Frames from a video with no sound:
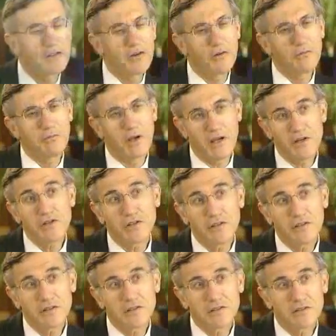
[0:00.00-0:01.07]
told
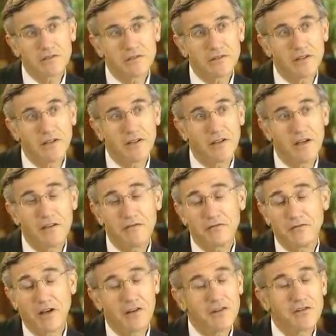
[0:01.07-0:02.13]
patients, and they've
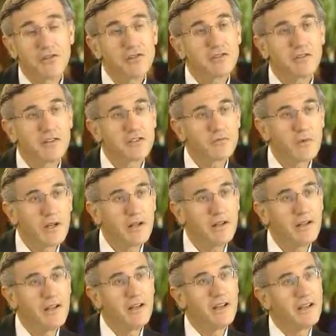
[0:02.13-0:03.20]
found it useful as
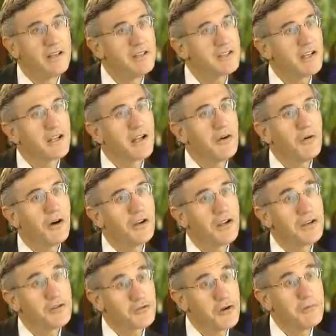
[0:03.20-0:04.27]
well, is I go on
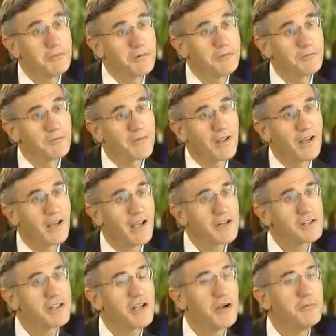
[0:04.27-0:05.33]
a trip. I
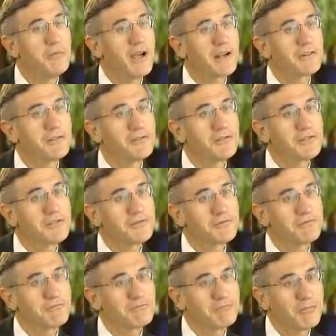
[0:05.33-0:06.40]
actually go back to the
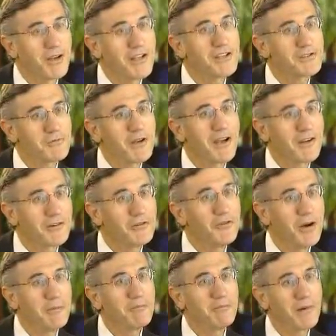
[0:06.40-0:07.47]
place where I
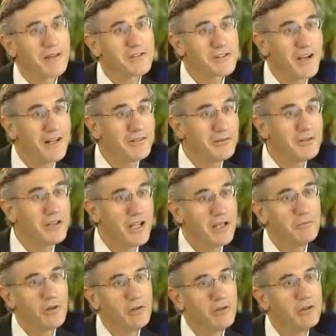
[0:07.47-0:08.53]
grew up, my childhood
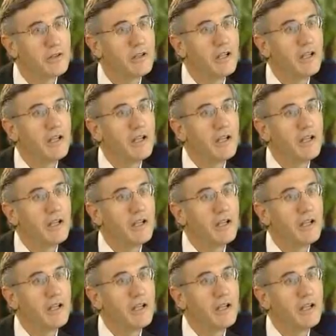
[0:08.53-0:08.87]
neighborhood,